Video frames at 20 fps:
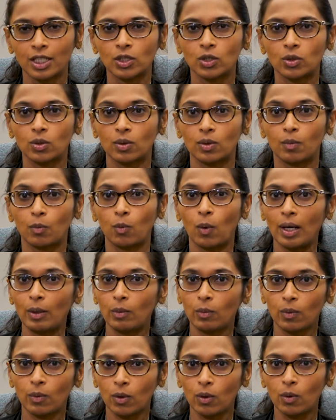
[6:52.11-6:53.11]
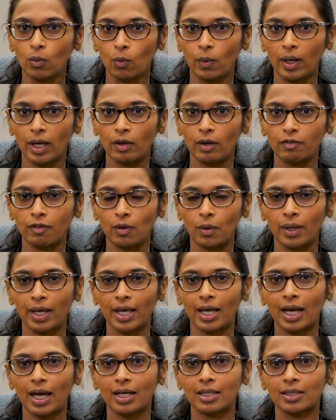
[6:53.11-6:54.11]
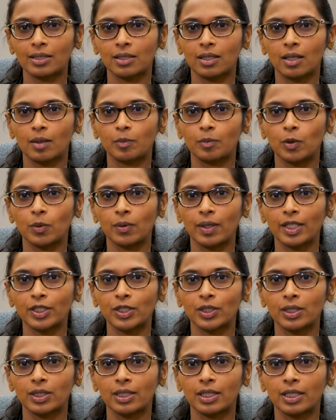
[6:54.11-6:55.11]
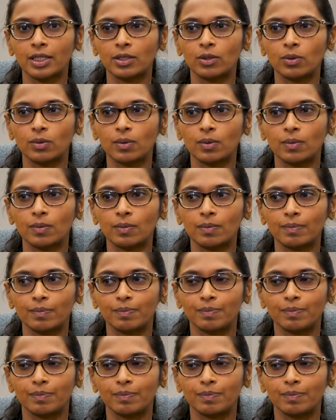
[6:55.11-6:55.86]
So one way of looking at progression and to